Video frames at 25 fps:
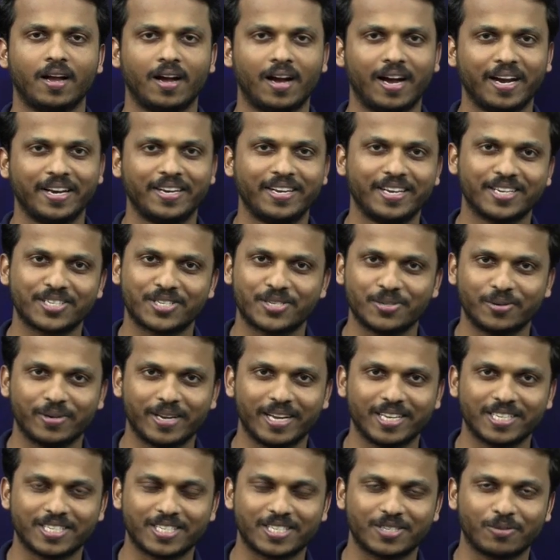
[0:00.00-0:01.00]
Hi dear
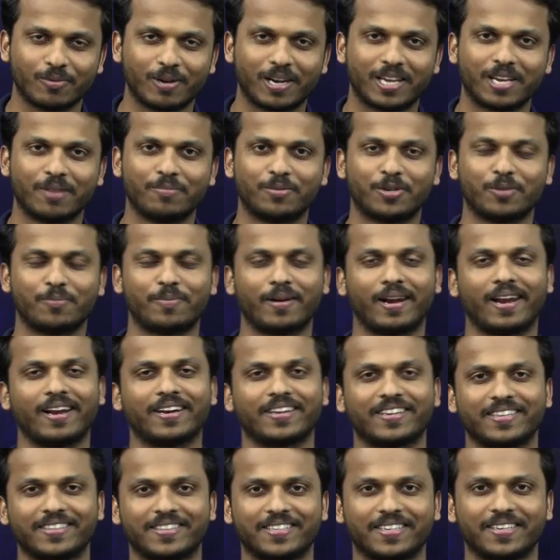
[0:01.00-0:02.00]
students, welcome to
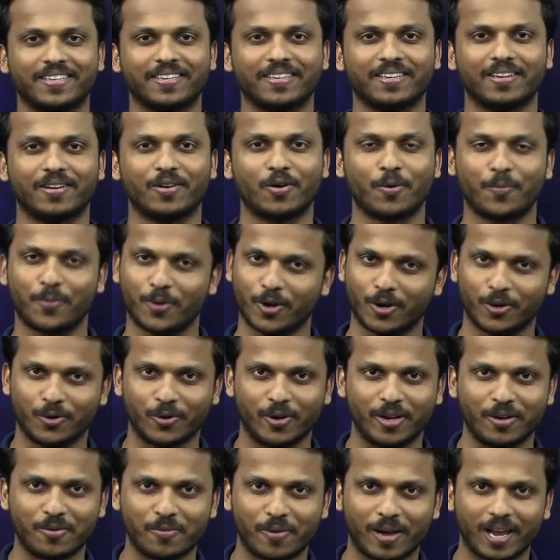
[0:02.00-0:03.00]
Brilliant Katha. Hope you are
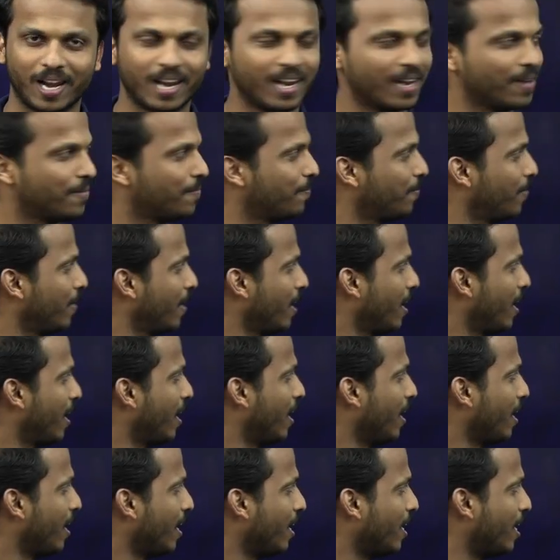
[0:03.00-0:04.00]
doing well.
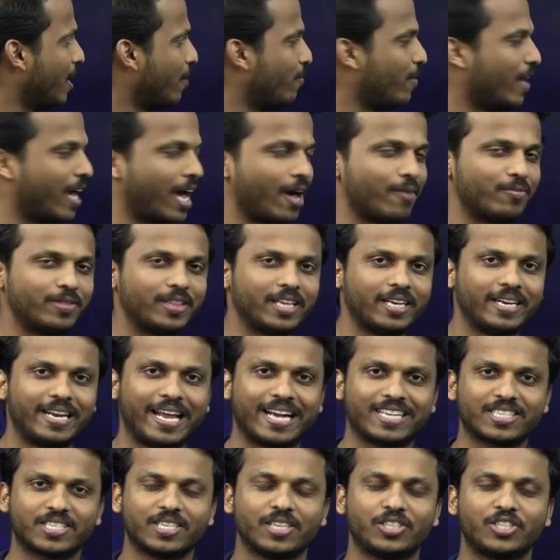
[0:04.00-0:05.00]
Here we have the
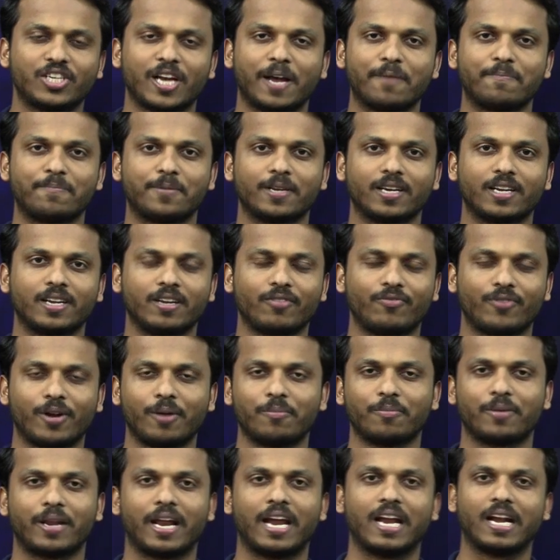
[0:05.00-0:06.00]
next chapter
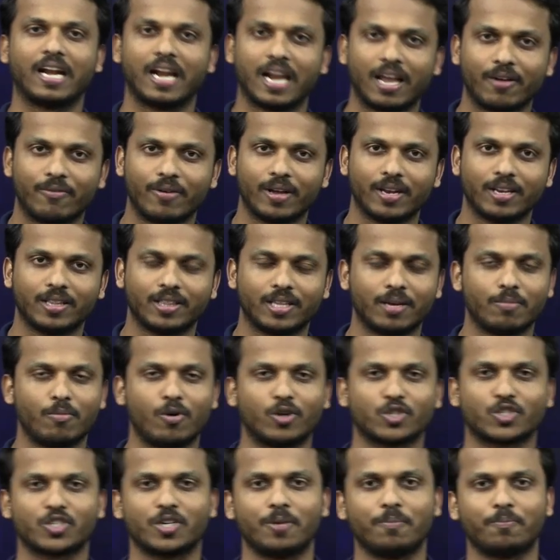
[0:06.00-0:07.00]
from grade 11, the
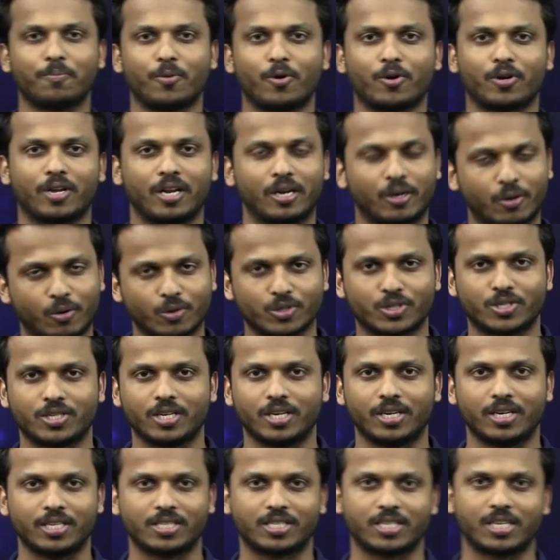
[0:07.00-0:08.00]
most important
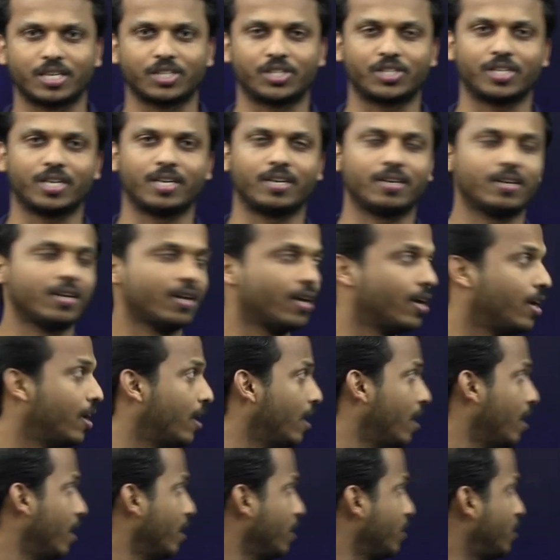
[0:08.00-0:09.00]
question discussion.
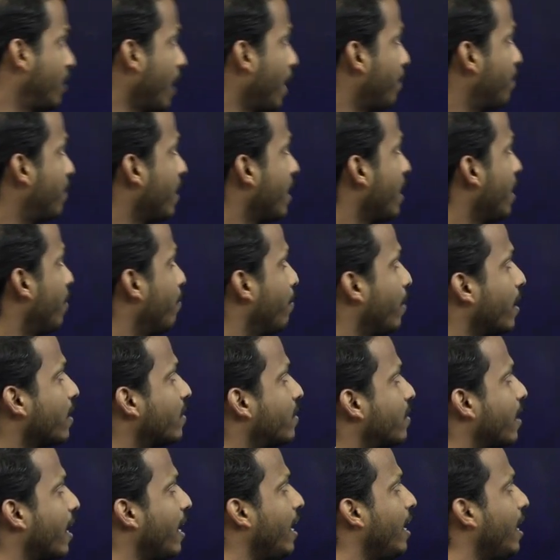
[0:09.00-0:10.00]
Chapter
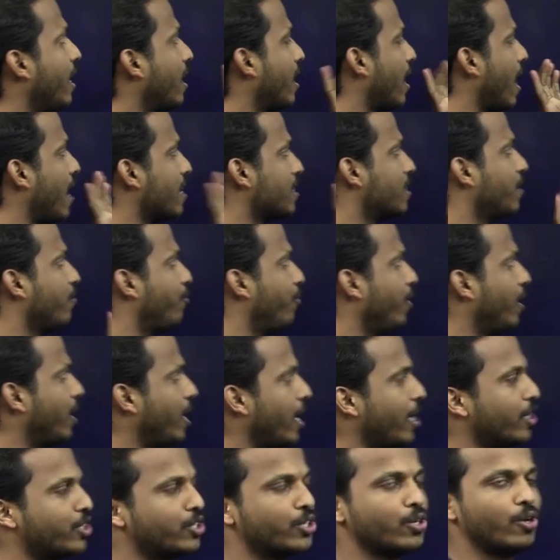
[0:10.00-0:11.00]
number 3,
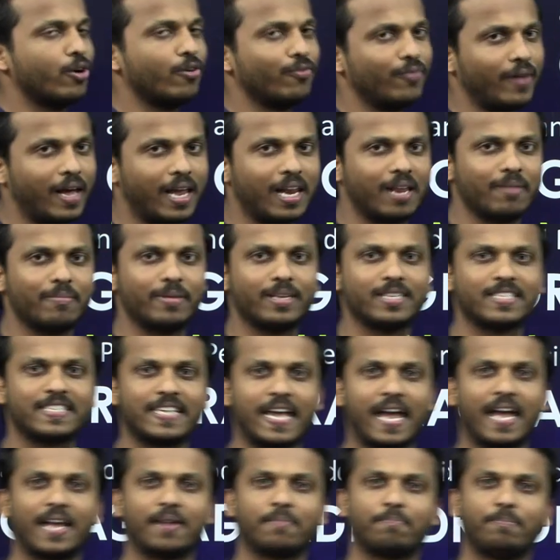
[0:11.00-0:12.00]
classification of elements
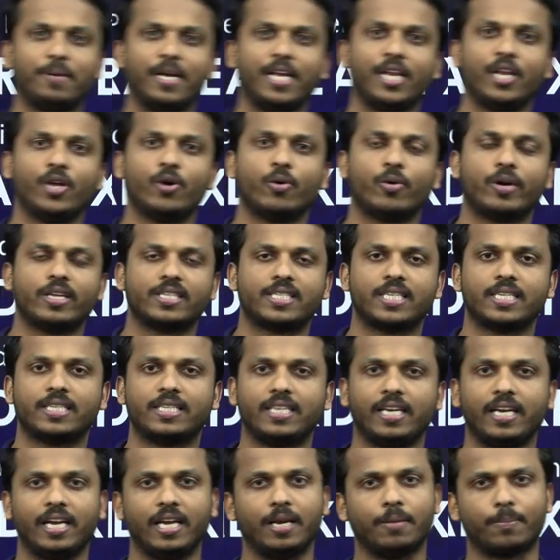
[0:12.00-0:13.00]
and
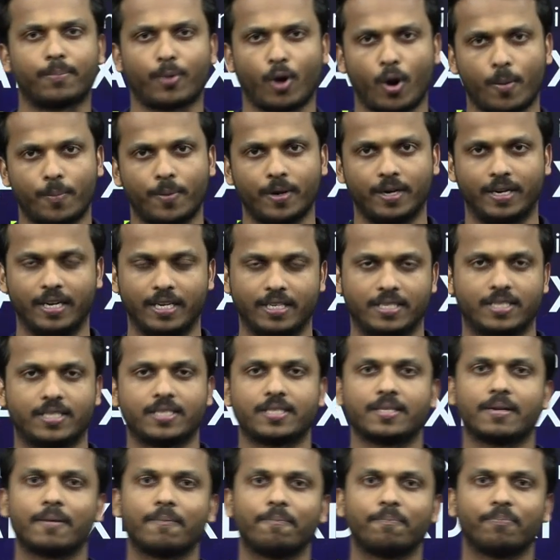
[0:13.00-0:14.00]
periodicity in
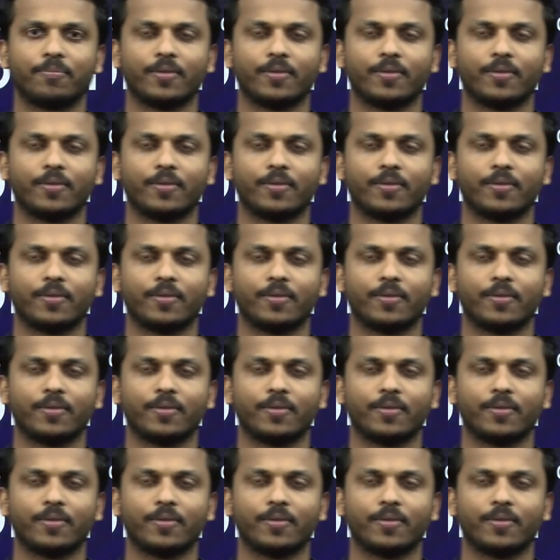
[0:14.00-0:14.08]
properties.